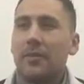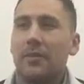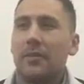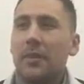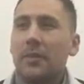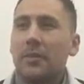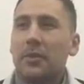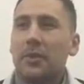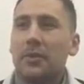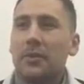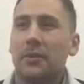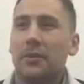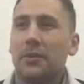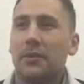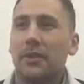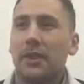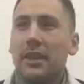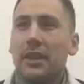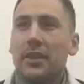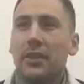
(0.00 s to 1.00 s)
people come up
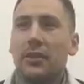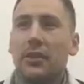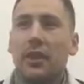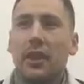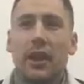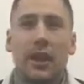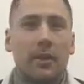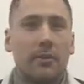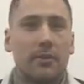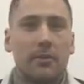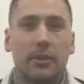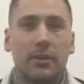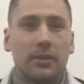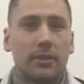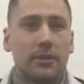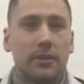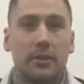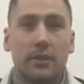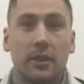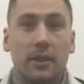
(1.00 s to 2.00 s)
to me, they know who I am, but
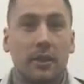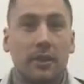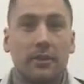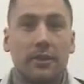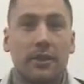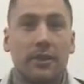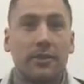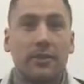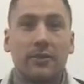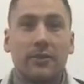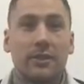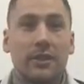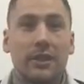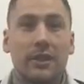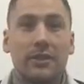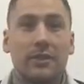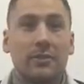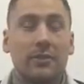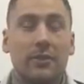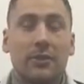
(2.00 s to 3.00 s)
I've never even
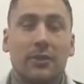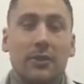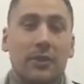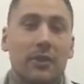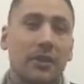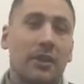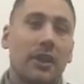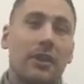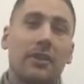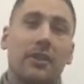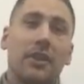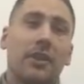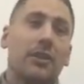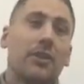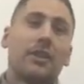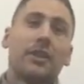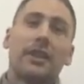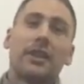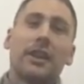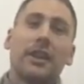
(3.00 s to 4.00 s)
seen them before, I don't know
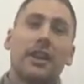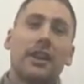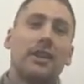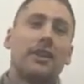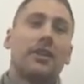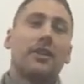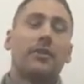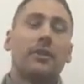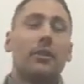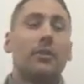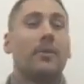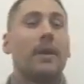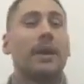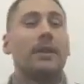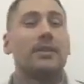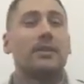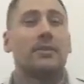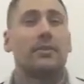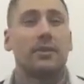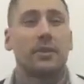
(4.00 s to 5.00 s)
who they are, and I feel
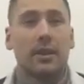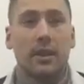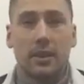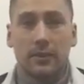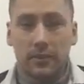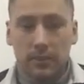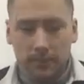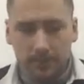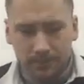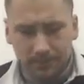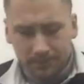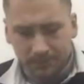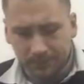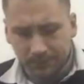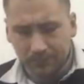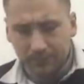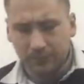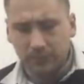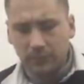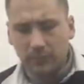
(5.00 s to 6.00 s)
bad sometimes.
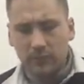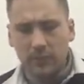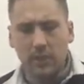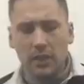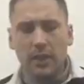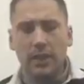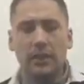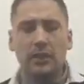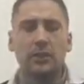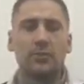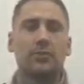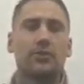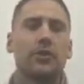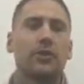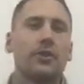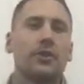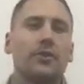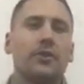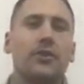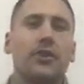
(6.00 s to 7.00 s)
It just
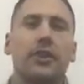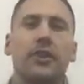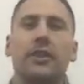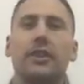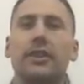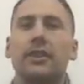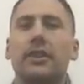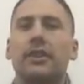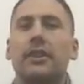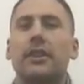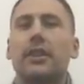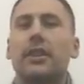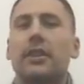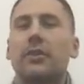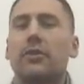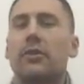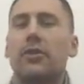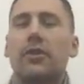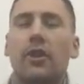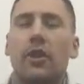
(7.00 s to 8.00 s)
proves that
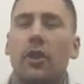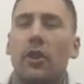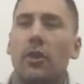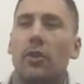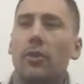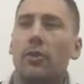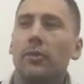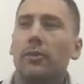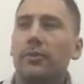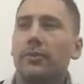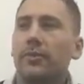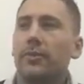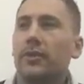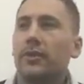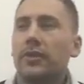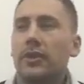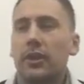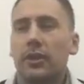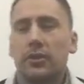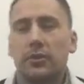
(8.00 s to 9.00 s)
with the whole
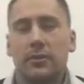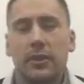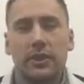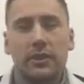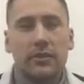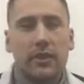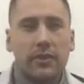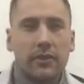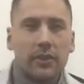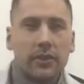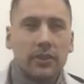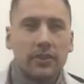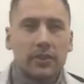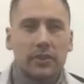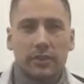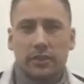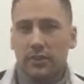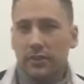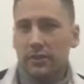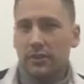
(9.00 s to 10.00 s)
social media
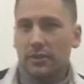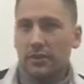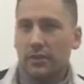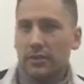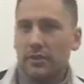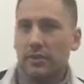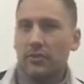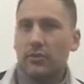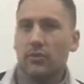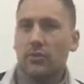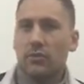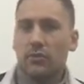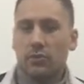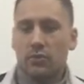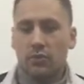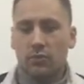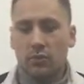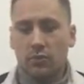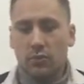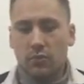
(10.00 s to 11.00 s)
revolution,
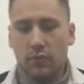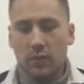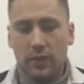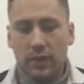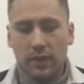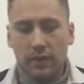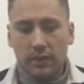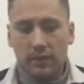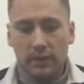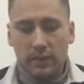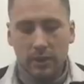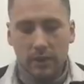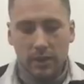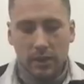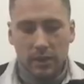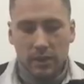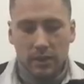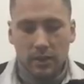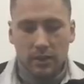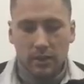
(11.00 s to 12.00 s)
we're
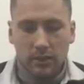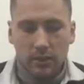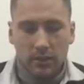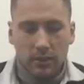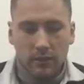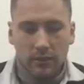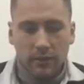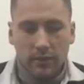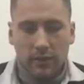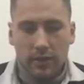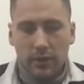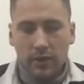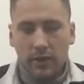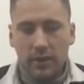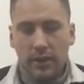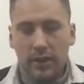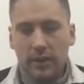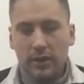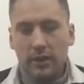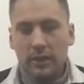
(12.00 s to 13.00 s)

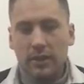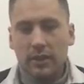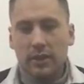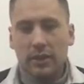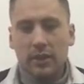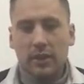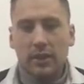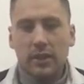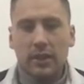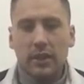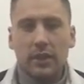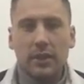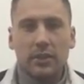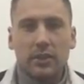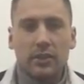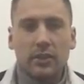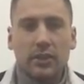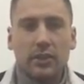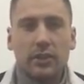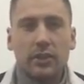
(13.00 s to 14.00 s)
very in
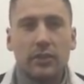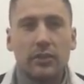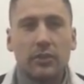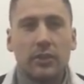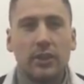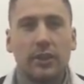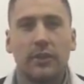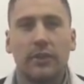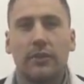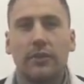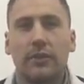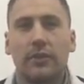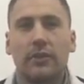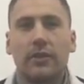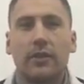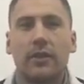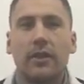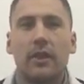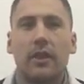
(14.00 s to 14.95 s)
tune with